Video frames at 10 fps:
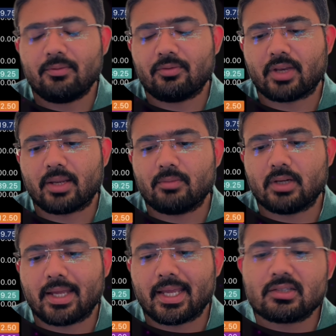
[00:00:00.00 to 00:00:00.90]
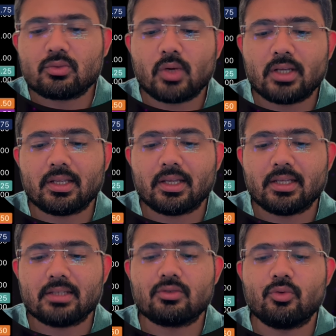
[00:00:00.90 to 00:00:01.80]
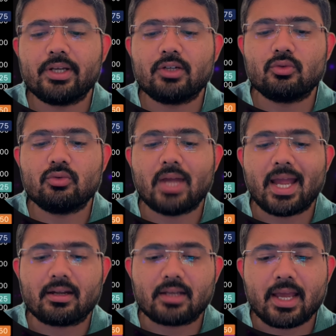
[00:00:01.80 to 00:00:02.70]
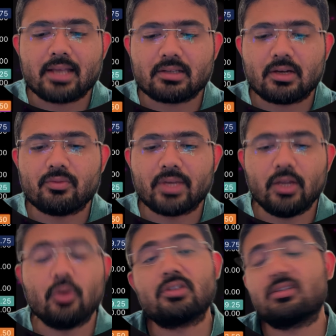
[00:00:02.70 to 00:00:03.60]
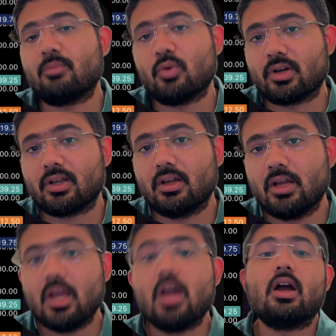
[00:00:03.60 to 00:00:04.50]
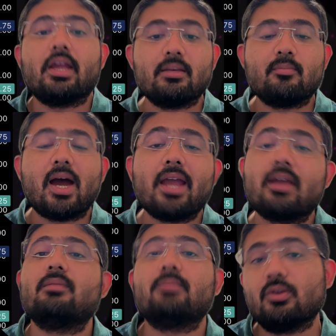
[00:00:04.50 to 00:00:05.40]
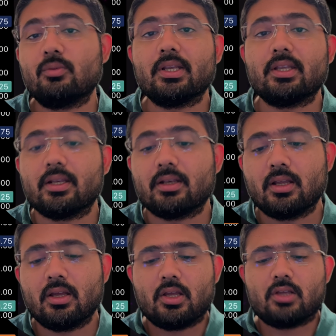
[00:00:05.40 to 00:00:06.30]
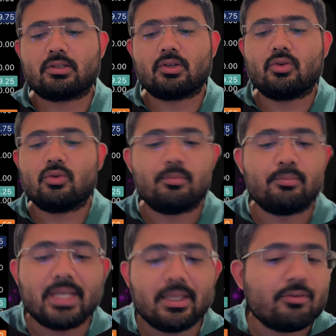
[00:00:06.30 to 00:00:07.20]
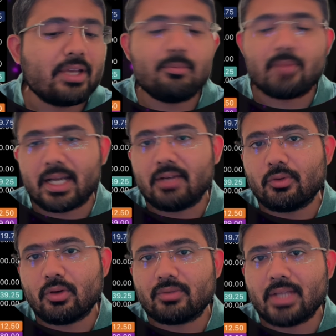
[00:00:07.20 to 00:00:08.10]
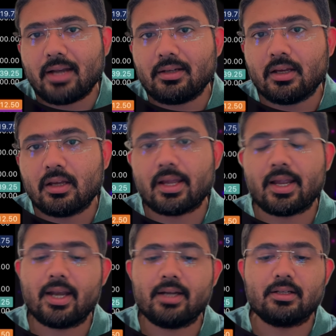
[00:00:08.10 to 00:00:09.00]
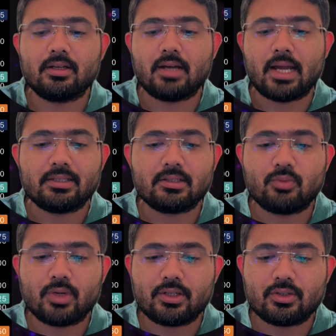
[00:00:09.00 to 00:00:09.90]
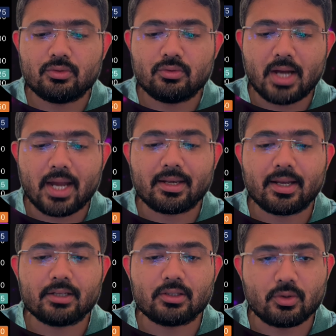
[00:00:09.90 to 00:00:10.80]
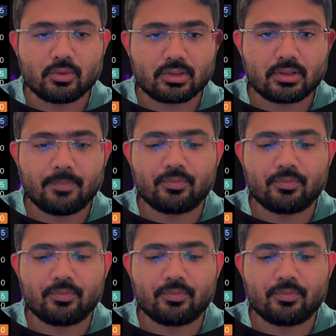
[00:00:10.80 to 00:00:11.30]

frame, S1 is going to act as a very good support, in my humble opinion. So be very mindful of that, and I just wanted to highlight those.